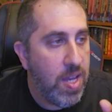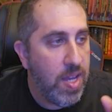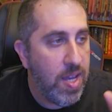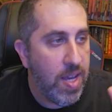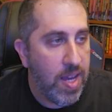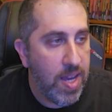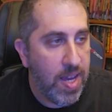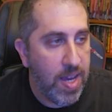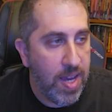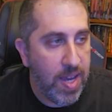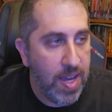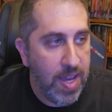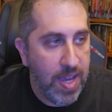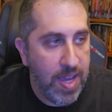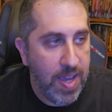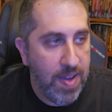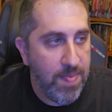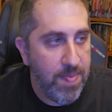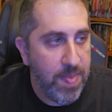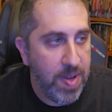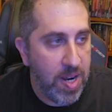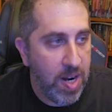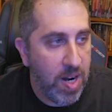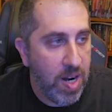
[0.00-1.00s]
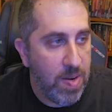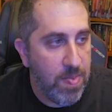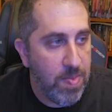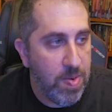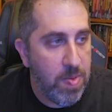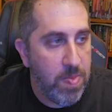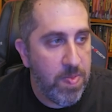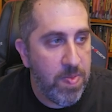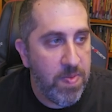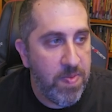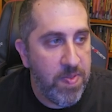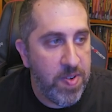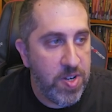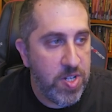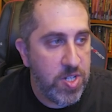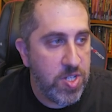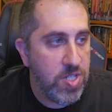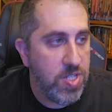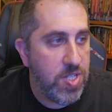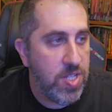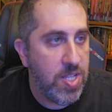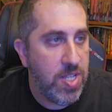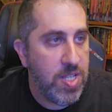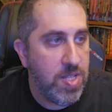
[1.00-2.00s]
I have my armor
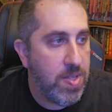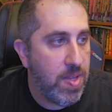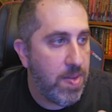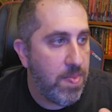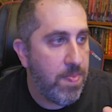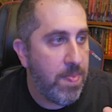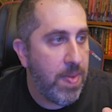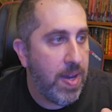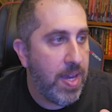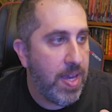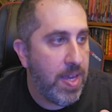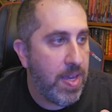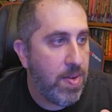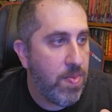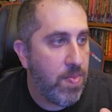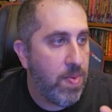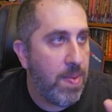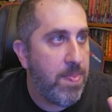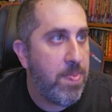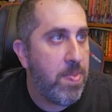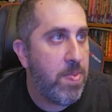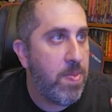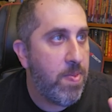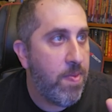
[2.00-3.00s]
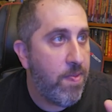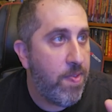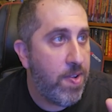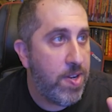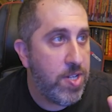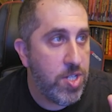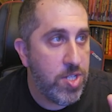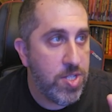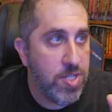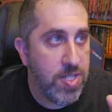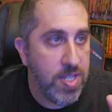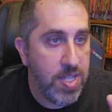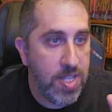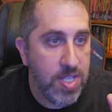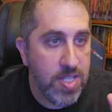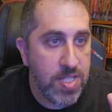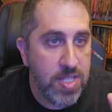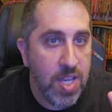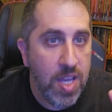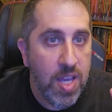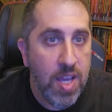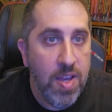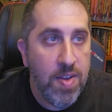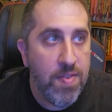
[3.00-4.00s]
proficiencies, my weapon proficiencies.
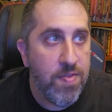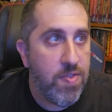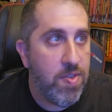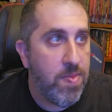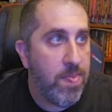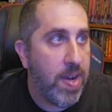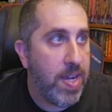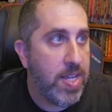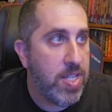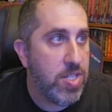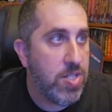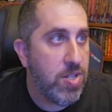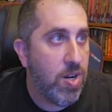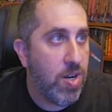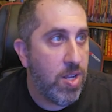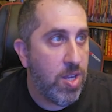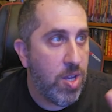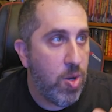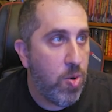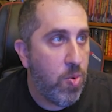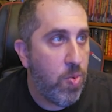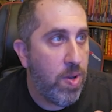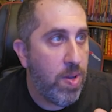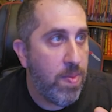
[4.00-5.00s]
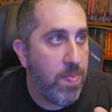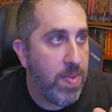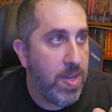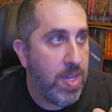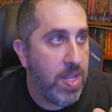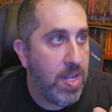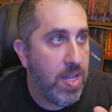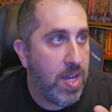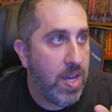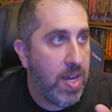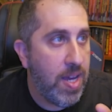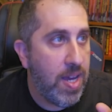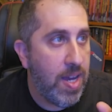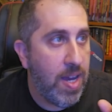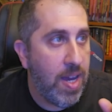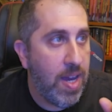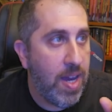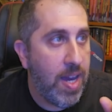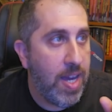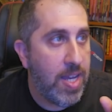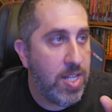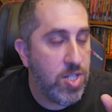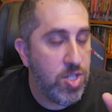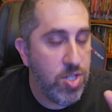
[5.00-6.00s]
For my starting equipment,
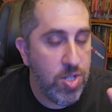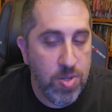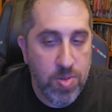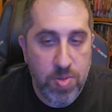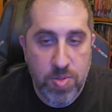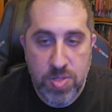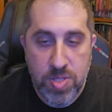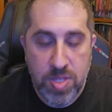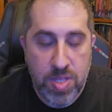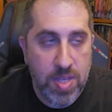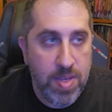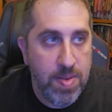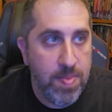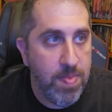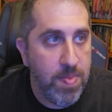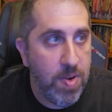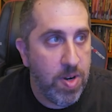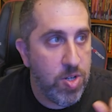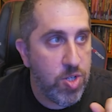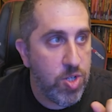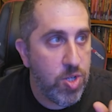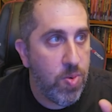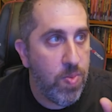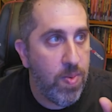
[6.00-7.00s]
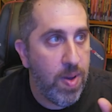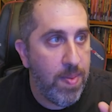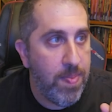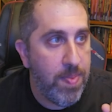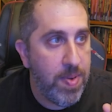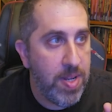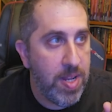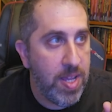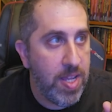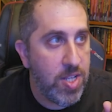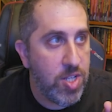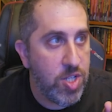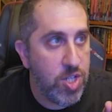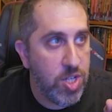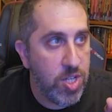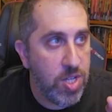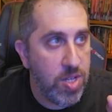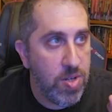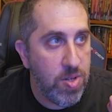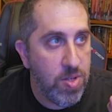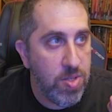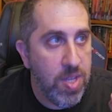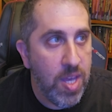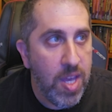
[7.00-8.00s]
I chose the martial weapon and
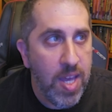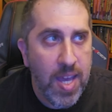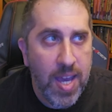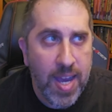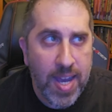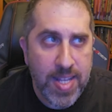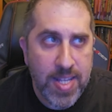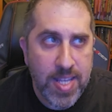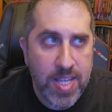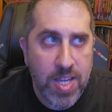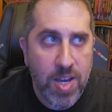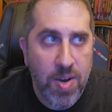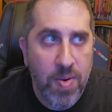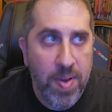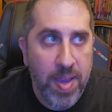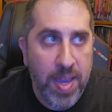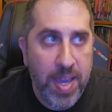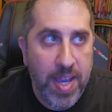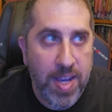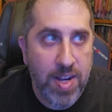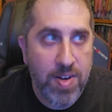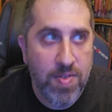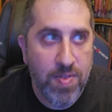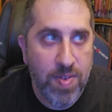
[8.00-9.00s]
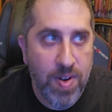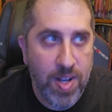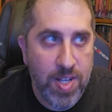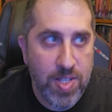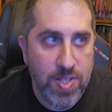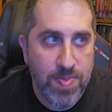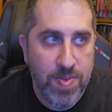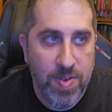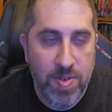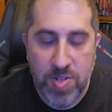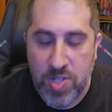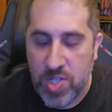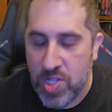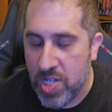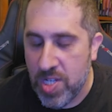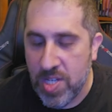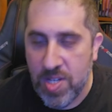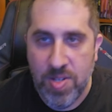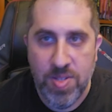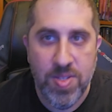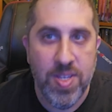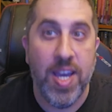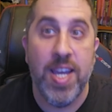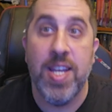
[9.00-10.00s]
shield. I did go hand, crossbow, and
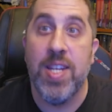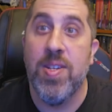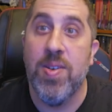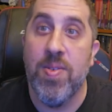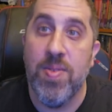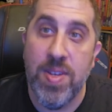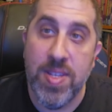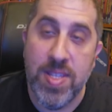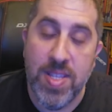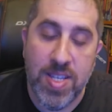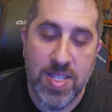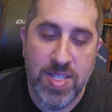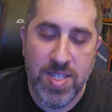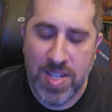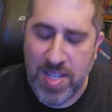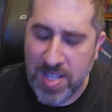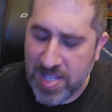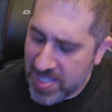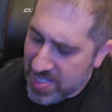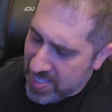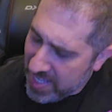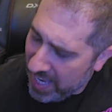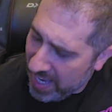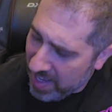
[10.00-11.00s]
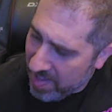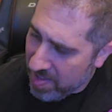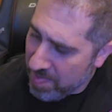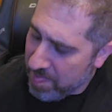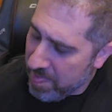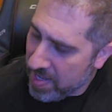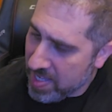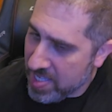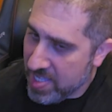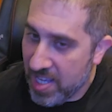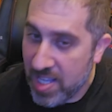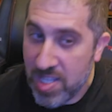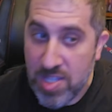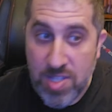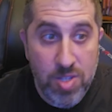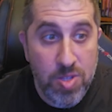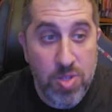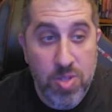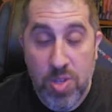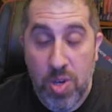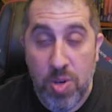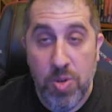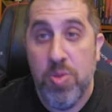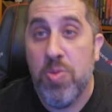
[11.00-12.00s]
shield. I know that doesn't exactly make sense,
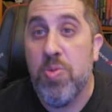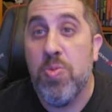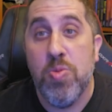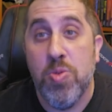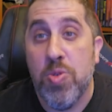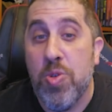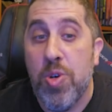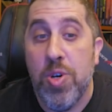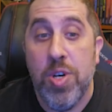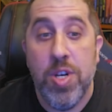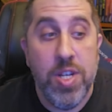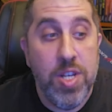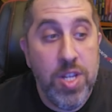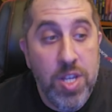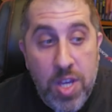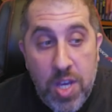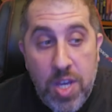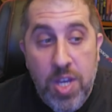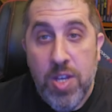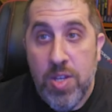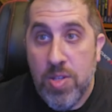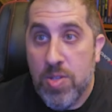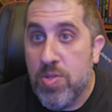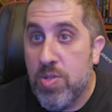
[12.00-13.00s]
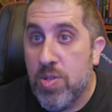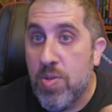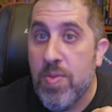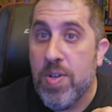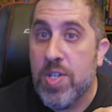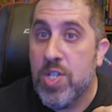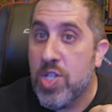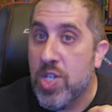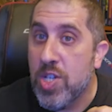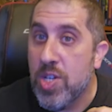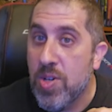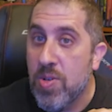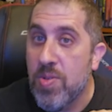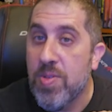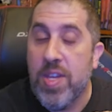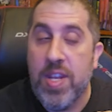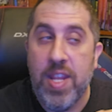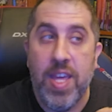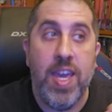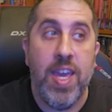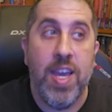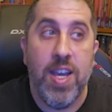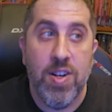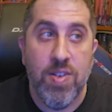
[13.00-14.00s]
though you could do a shield and a
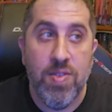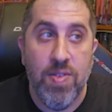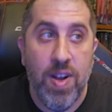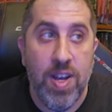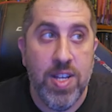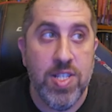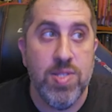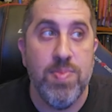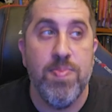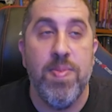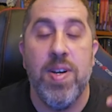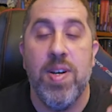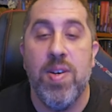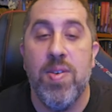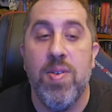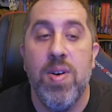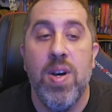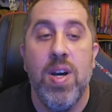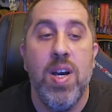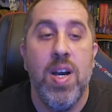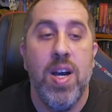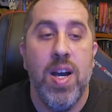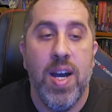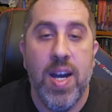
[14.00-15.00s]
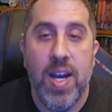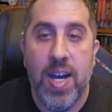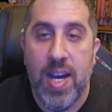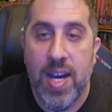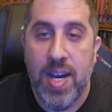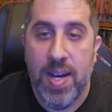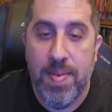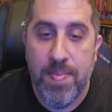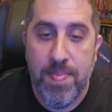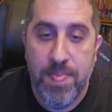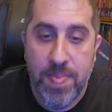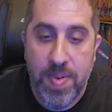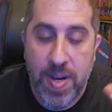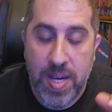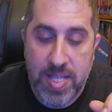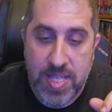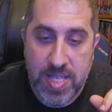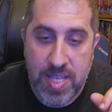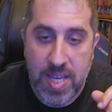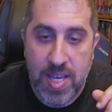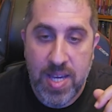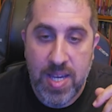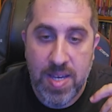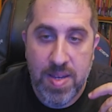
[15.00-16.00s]
hand crossbow, but
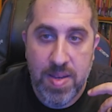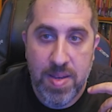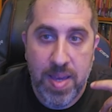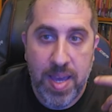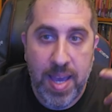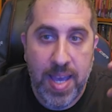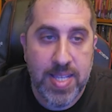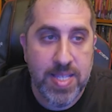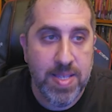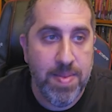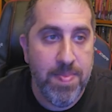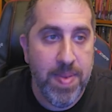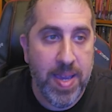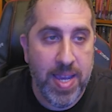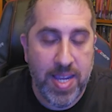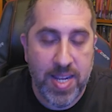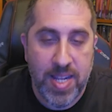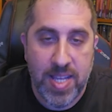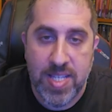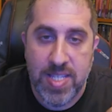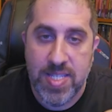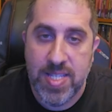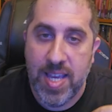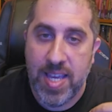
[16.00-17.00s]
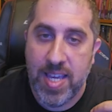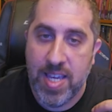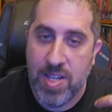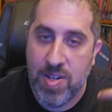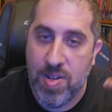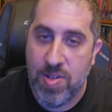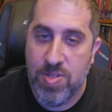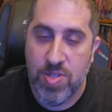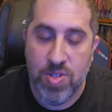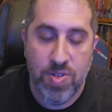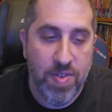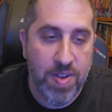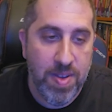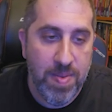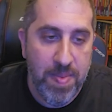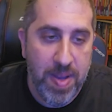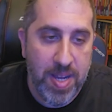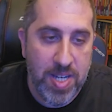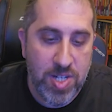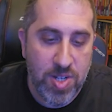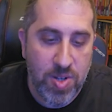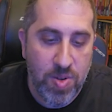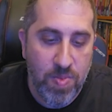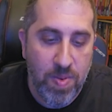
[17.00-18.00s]
as a Mechanist, I can also create
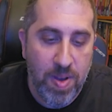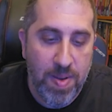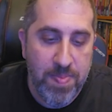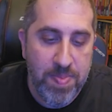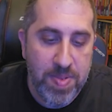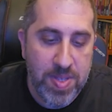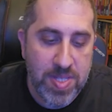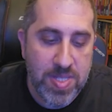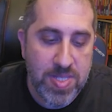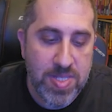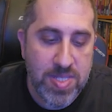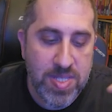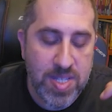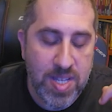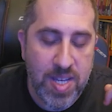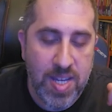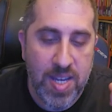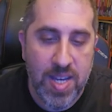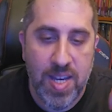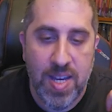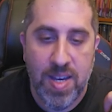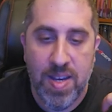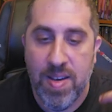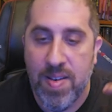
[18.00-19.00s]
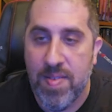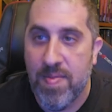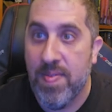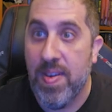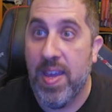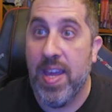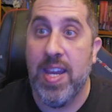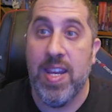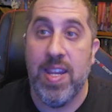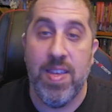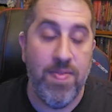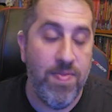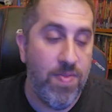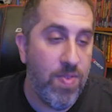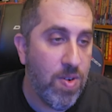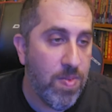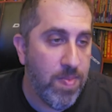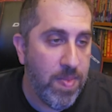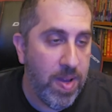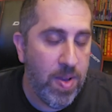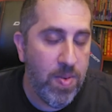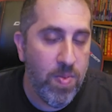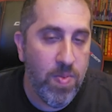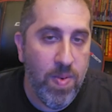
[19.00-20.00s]
magical weapons of any form
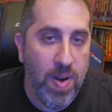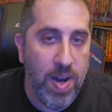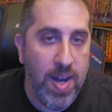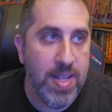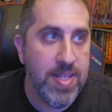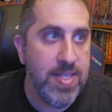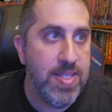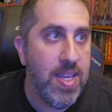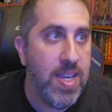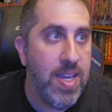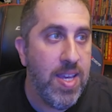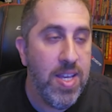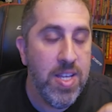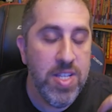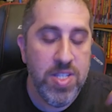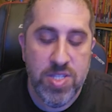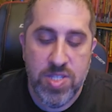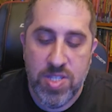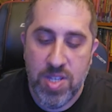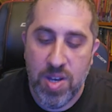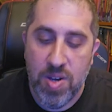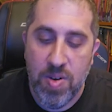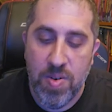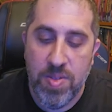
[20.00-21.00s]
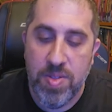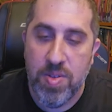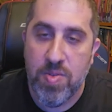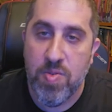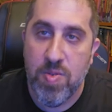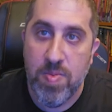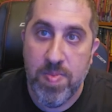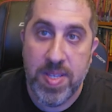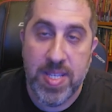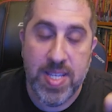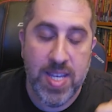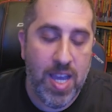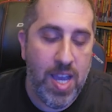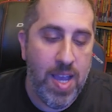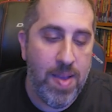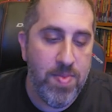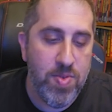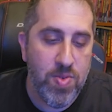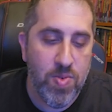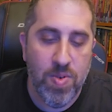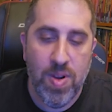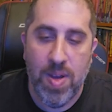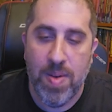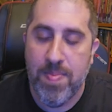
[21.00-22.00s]
I want. So there will be
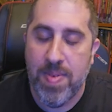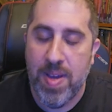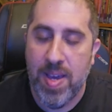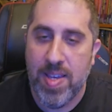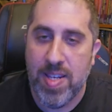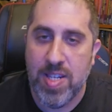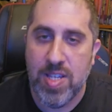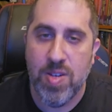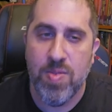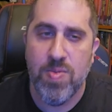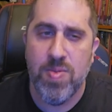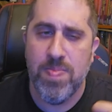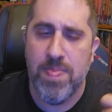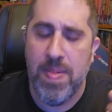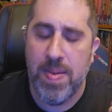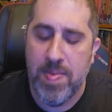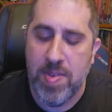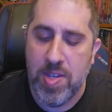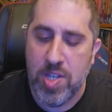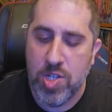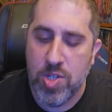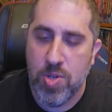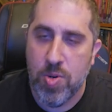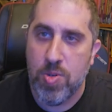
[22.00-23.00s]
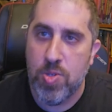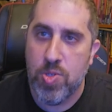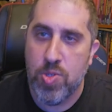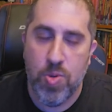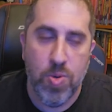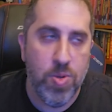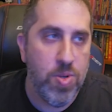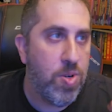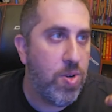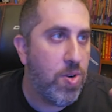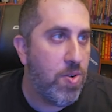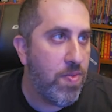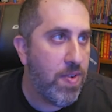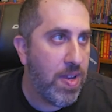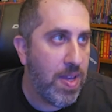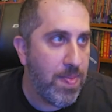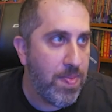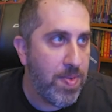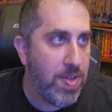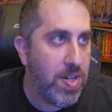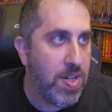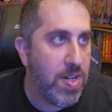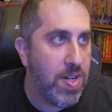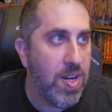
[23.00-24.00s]
times where I'm probably going to go with maybe a short sword or a
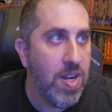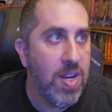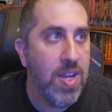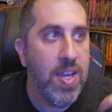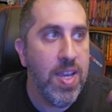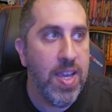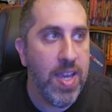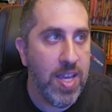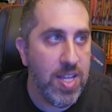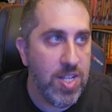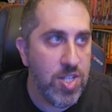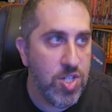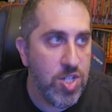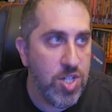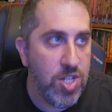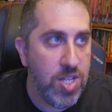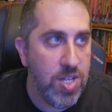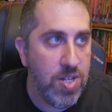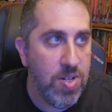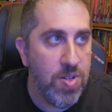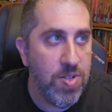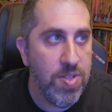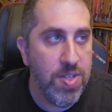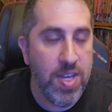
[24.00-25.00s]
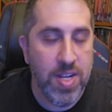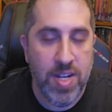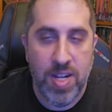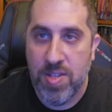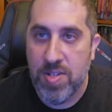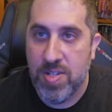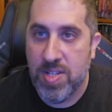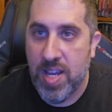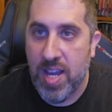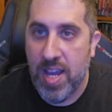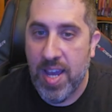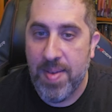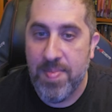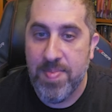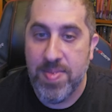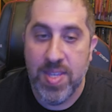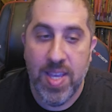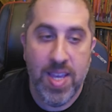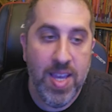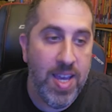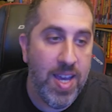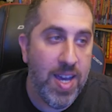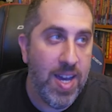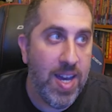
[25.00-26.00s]
rapier and shield, and other times
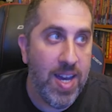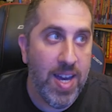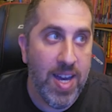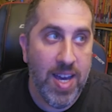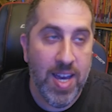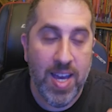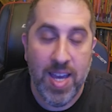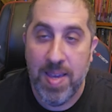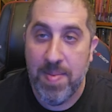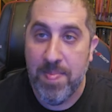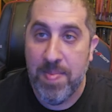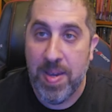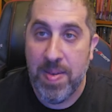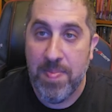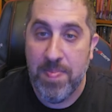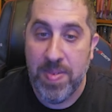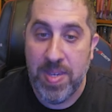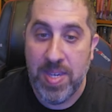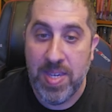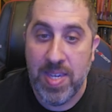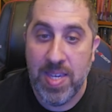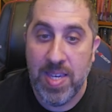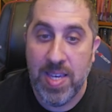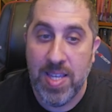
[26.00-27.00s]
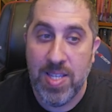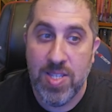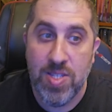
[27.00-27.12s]
I might be